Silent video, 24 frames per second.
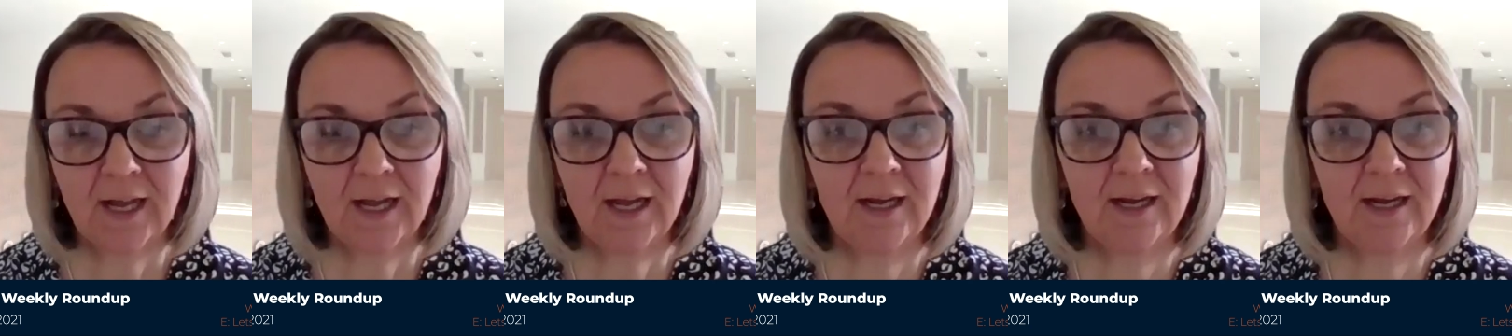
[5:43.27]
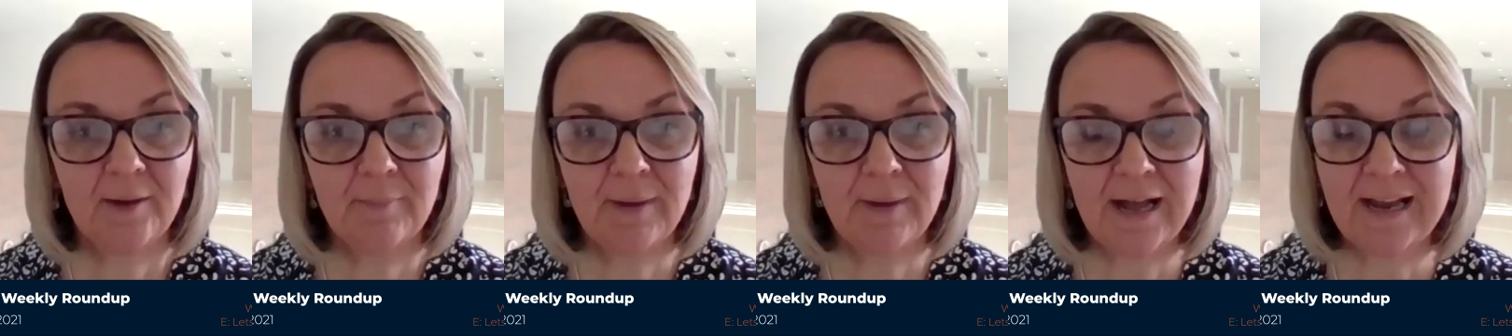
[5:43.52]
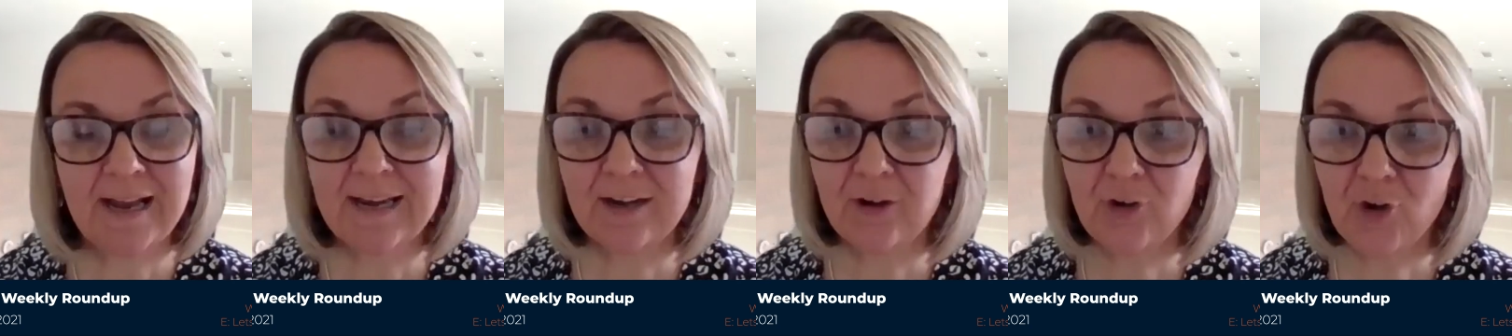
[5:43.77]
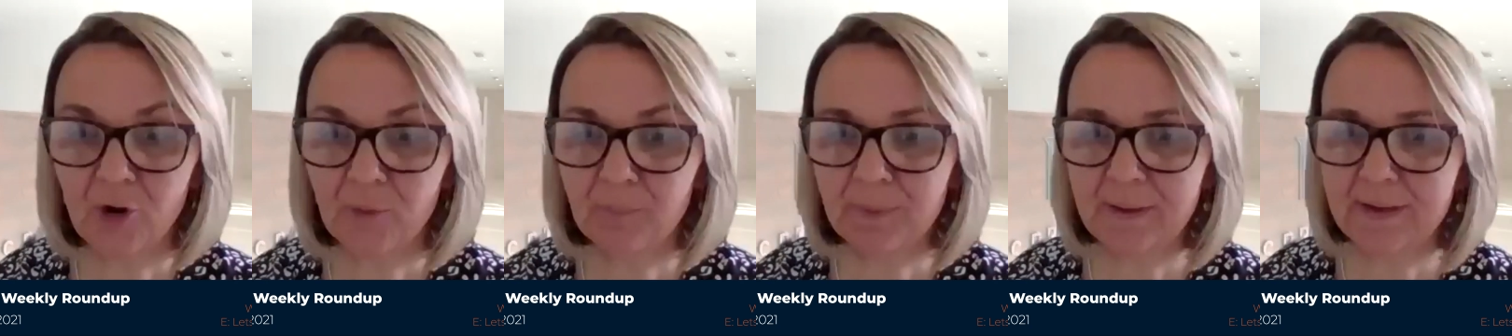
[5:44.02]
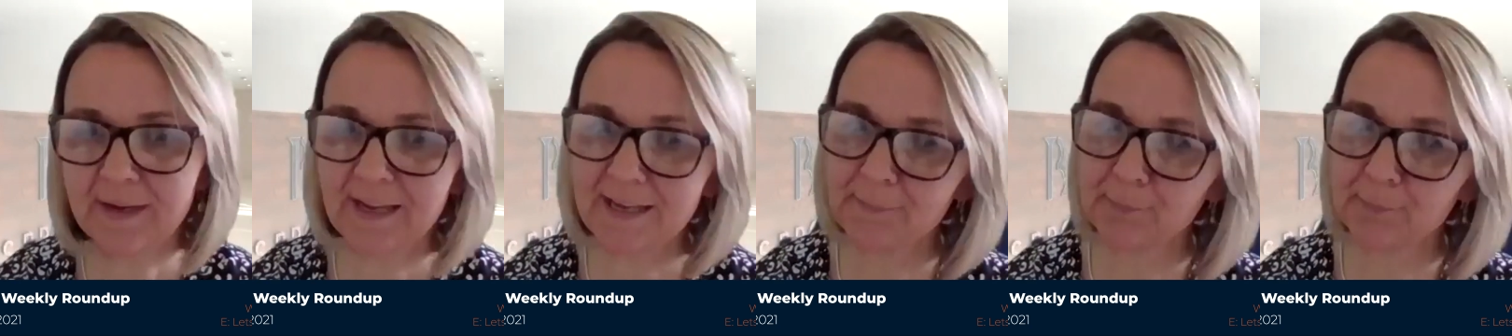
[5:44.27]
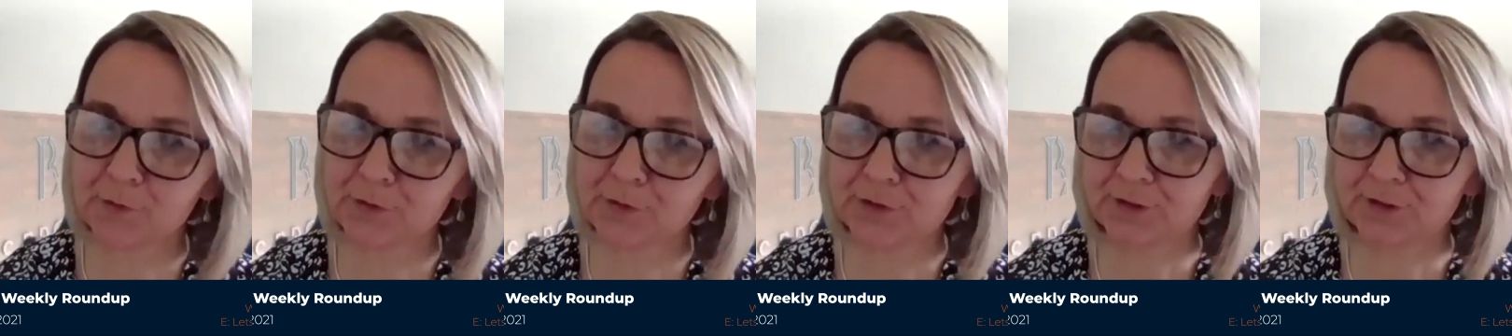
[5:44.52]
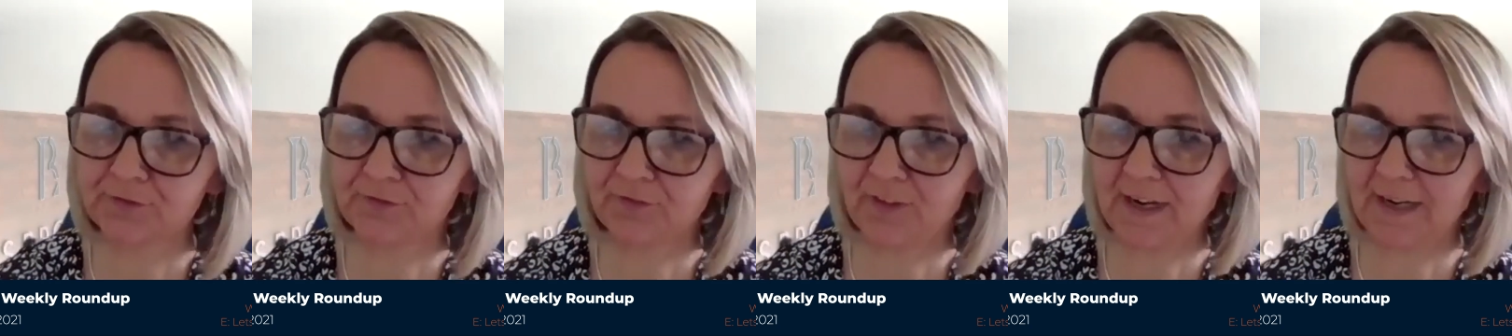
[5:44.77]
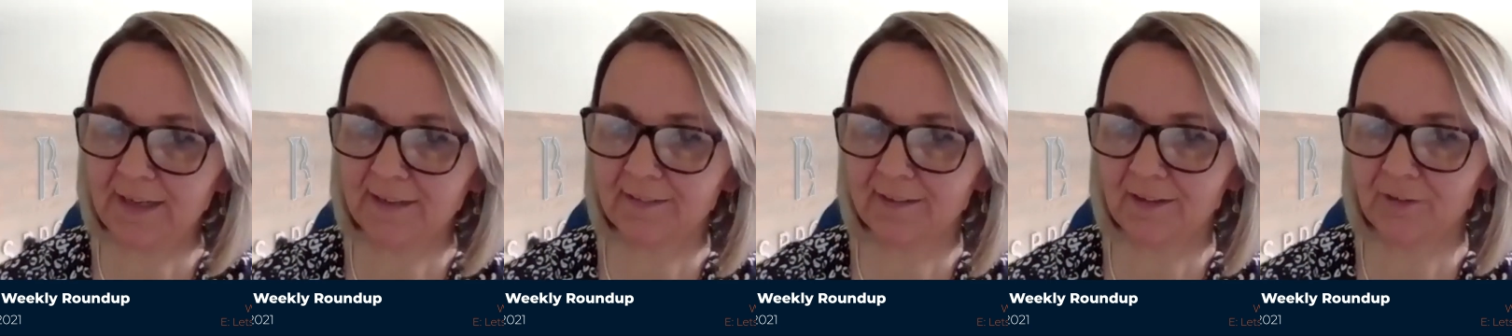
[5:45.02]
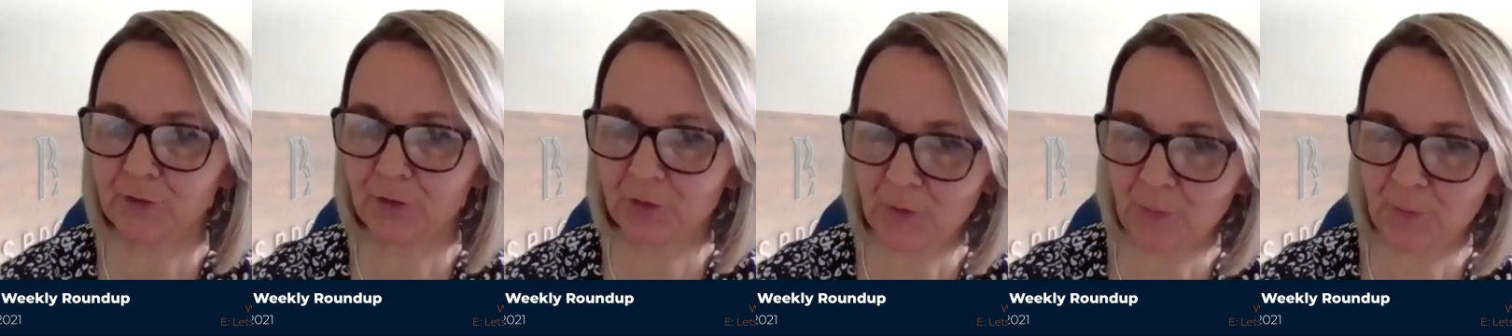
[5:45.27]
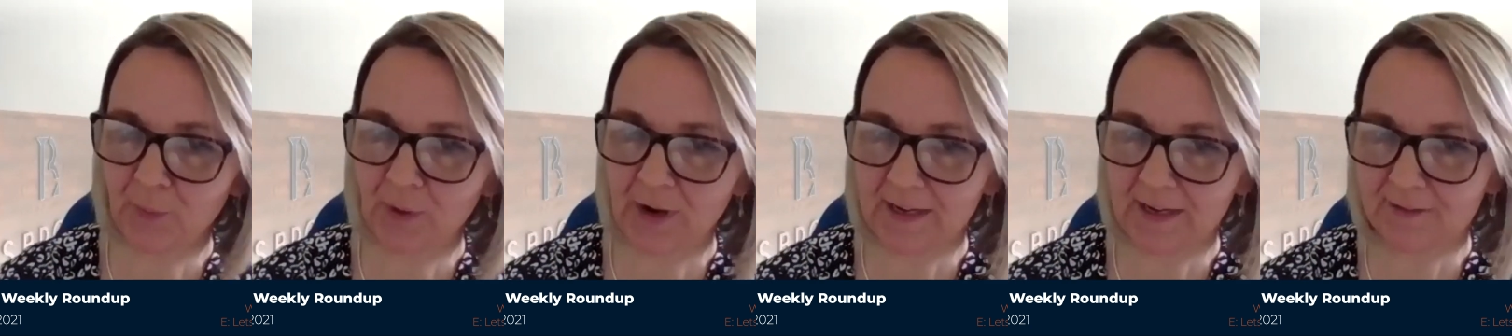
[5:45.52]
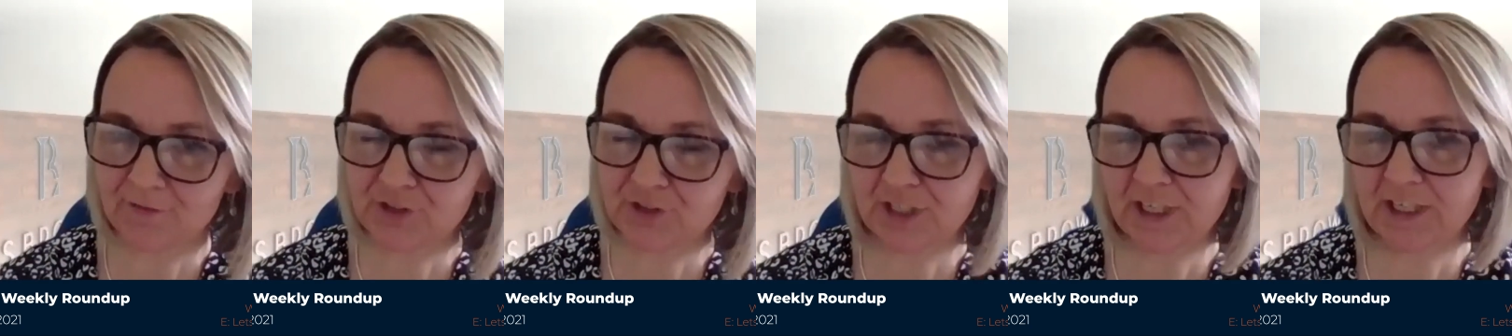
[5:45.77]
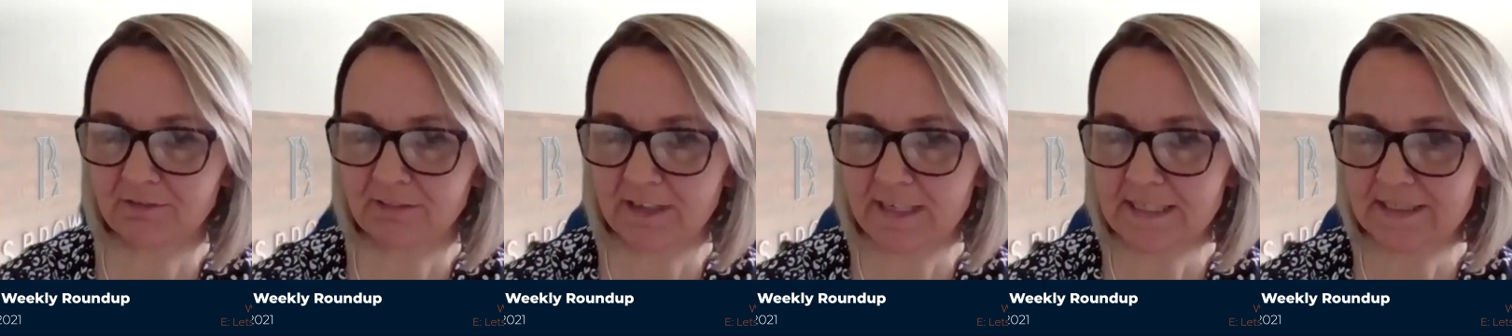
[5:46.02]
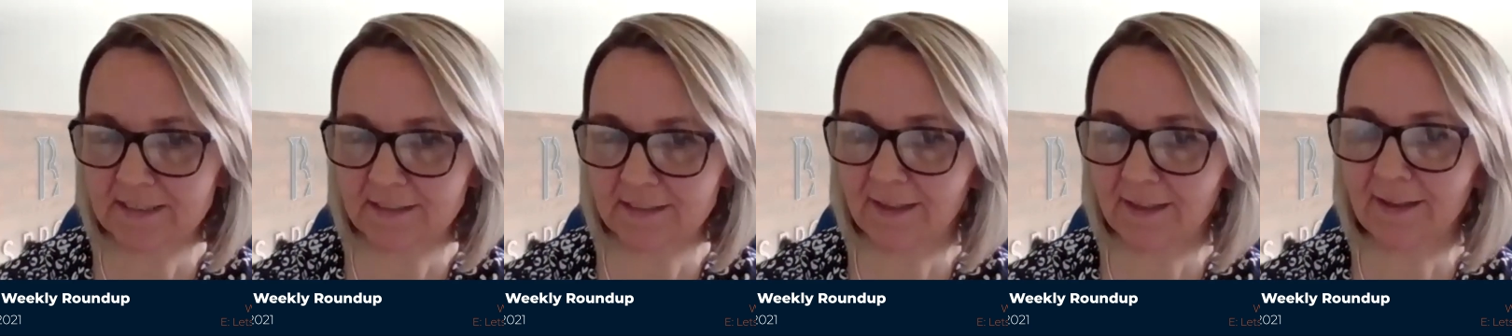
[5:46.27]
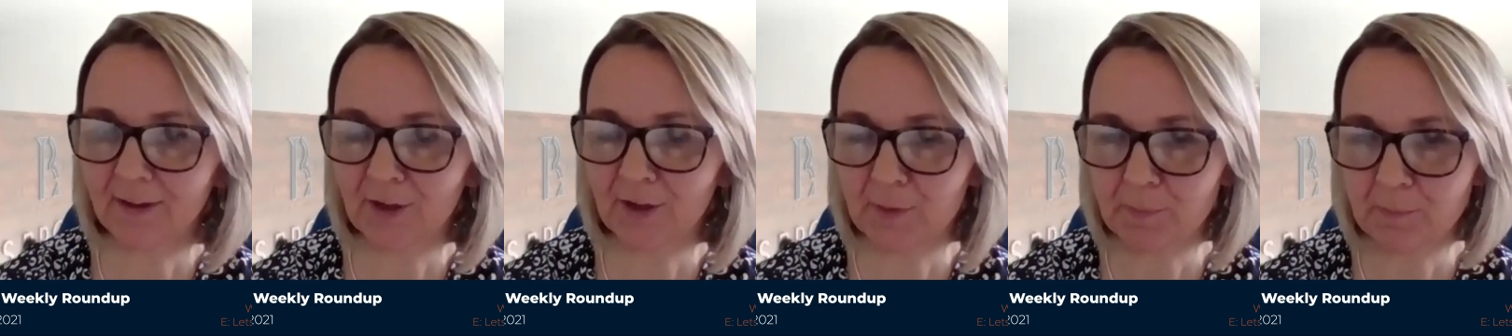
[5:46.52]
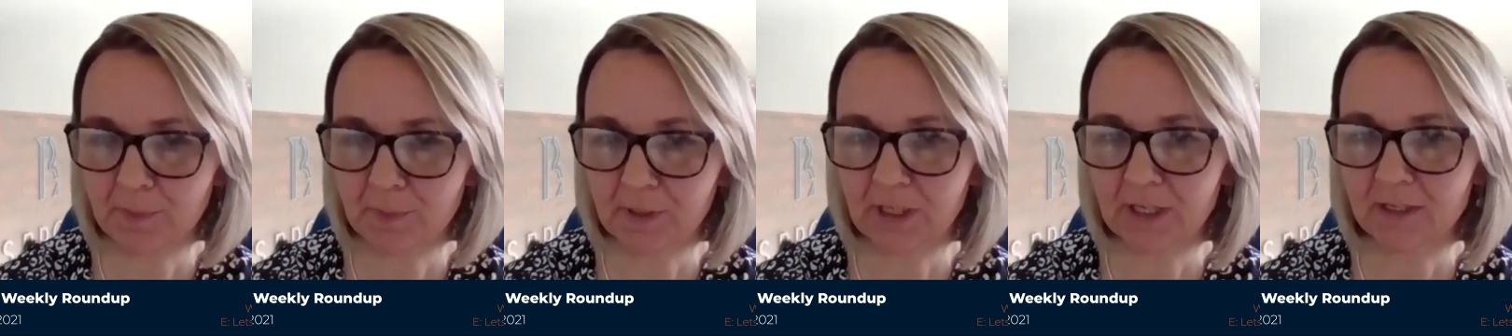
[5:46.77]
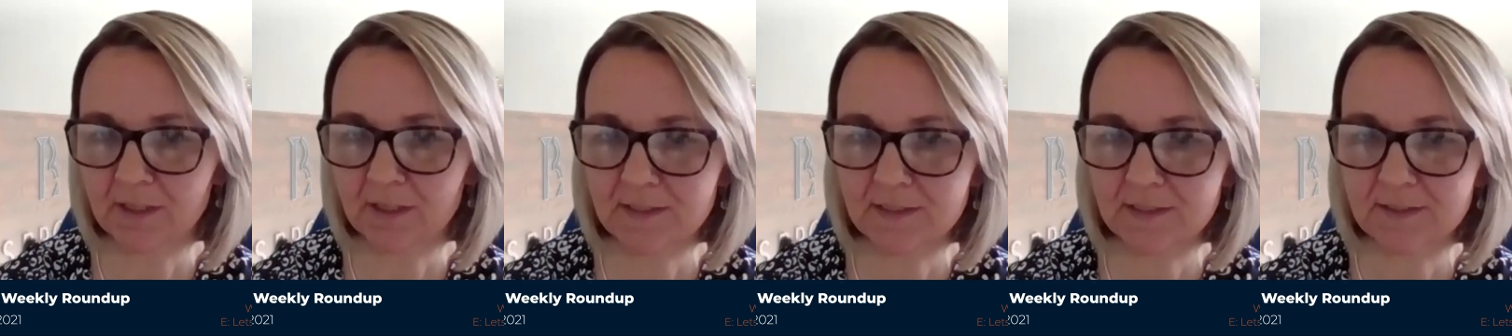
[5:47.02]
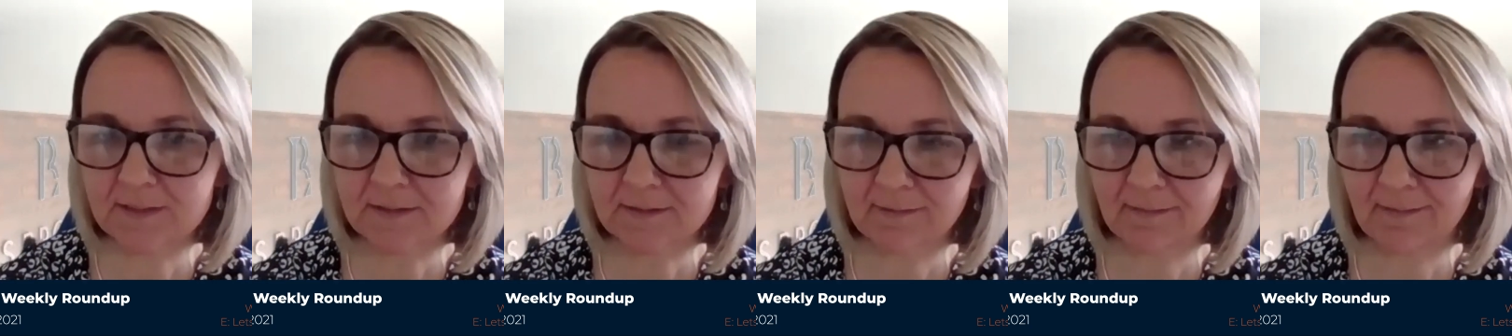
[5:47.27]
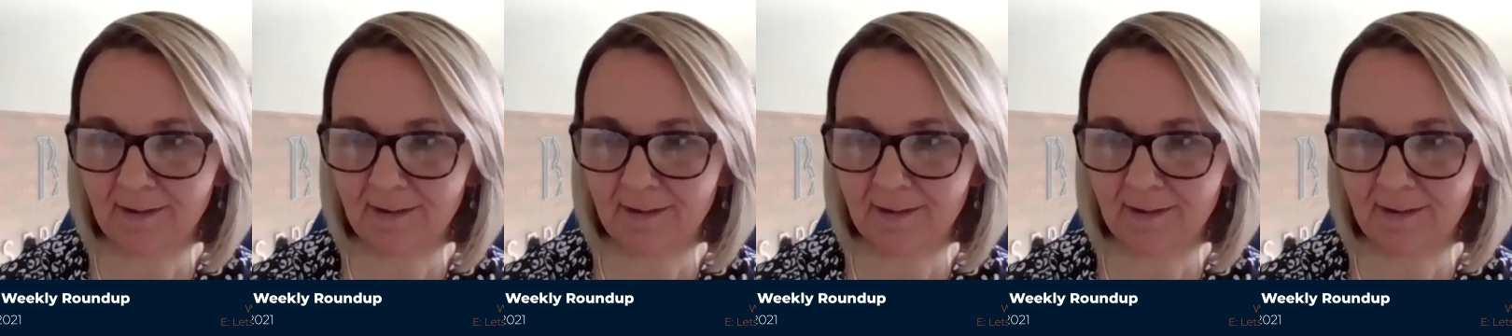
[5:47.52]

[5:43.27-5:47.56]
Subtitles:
and not been able to find another way of generating income, because